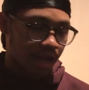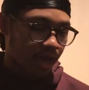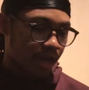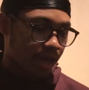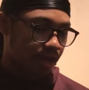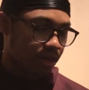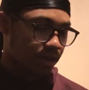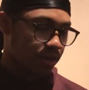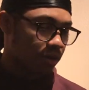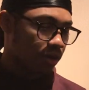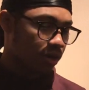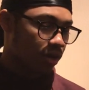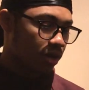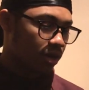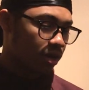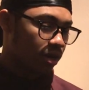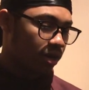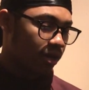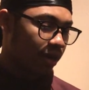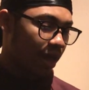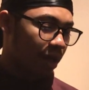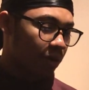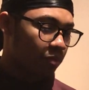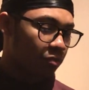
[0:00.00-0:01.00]
And
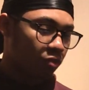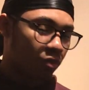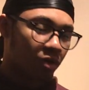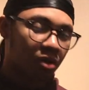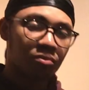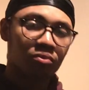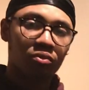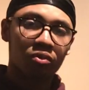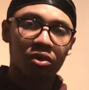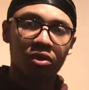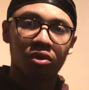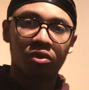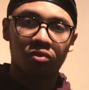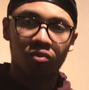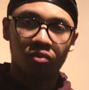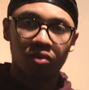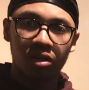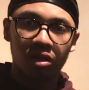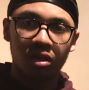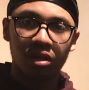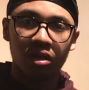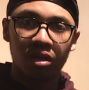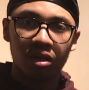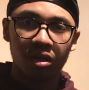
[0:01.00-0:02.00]
that
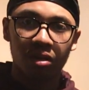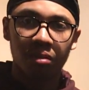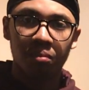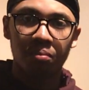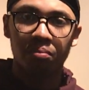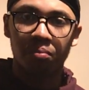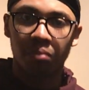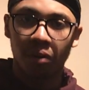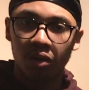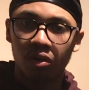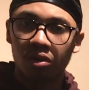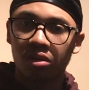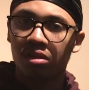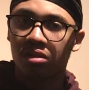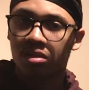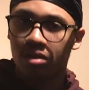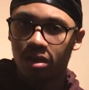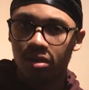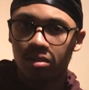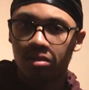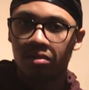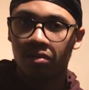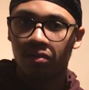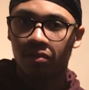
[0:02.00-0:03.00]
1.3 billion
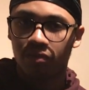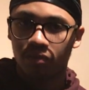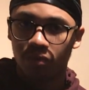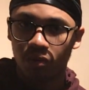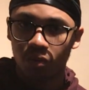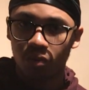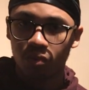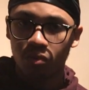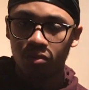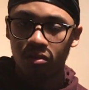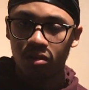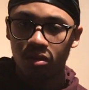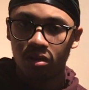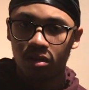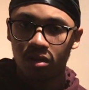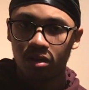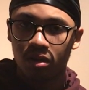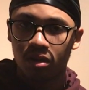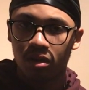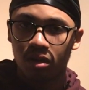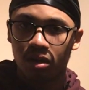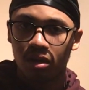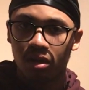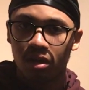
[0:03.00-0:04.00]
tons of food
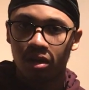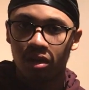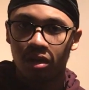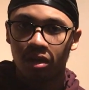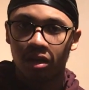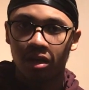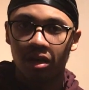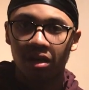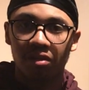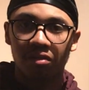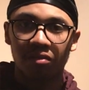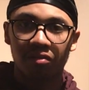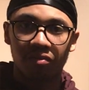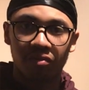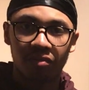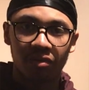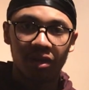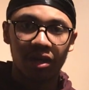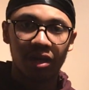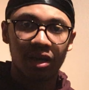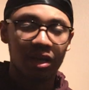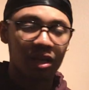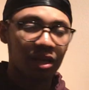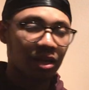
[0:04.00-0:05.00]
can
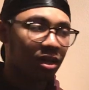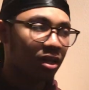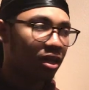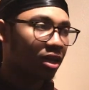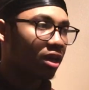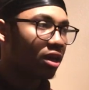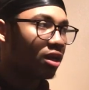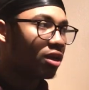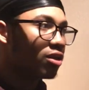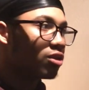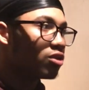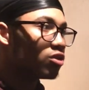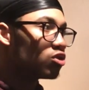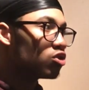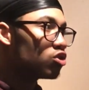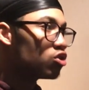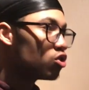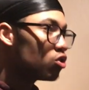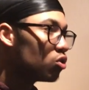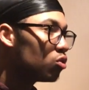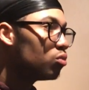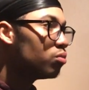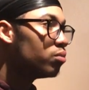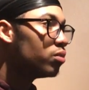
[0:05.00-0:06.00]
feed
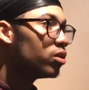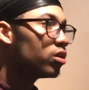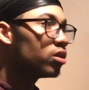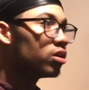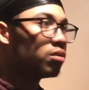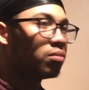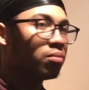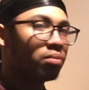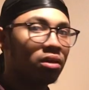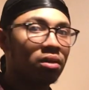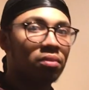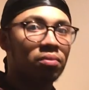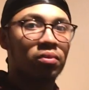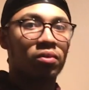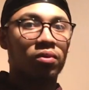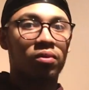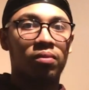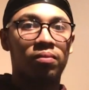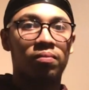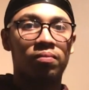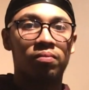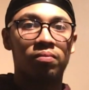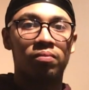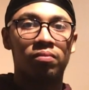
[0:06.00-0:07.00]
2 billion
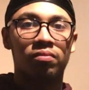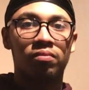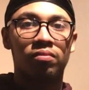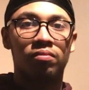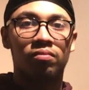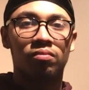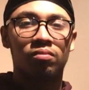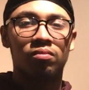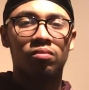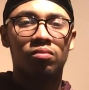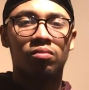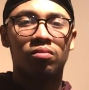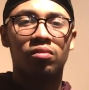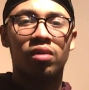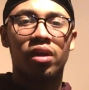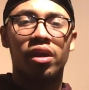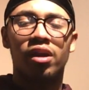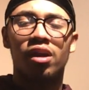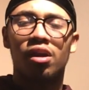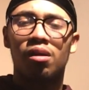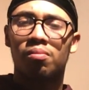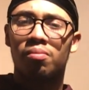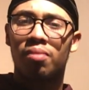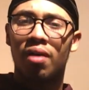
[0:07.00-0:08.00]
people.
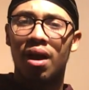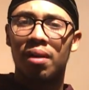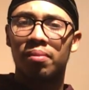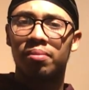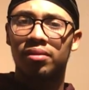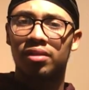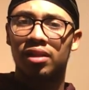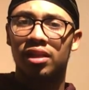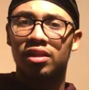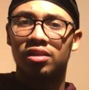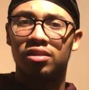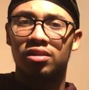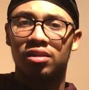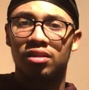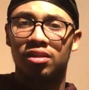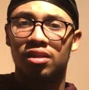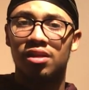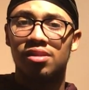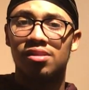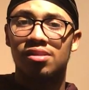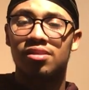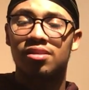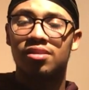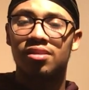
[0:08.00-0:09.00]
And our population
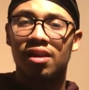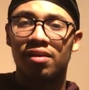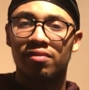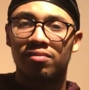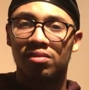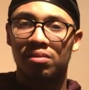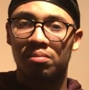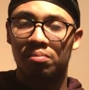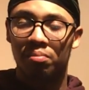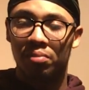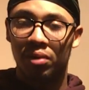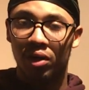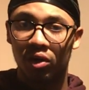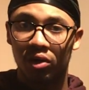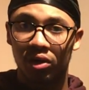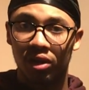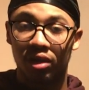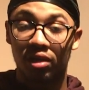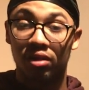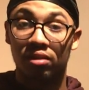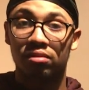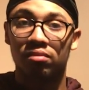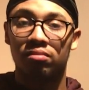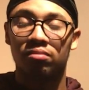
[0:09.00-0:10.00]
is 7
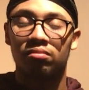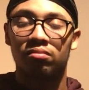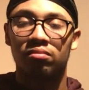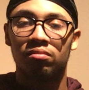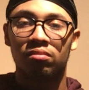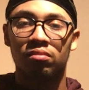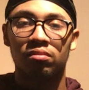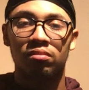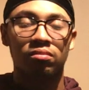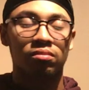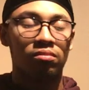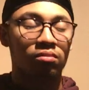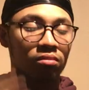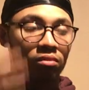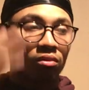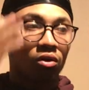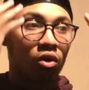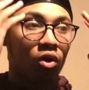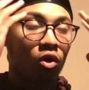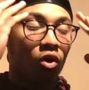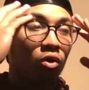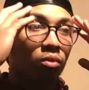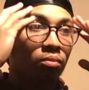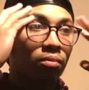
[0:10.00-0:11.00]
billion.
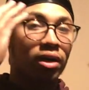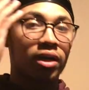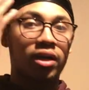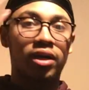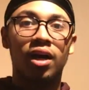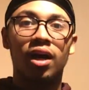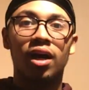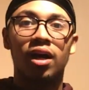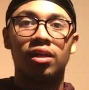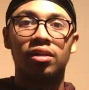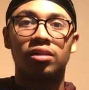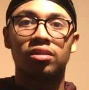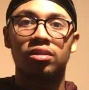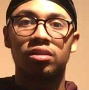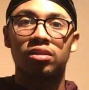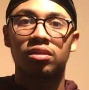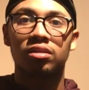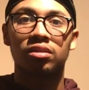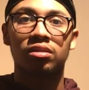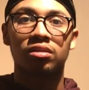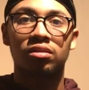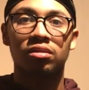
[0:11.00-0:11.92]
Oh my gosh.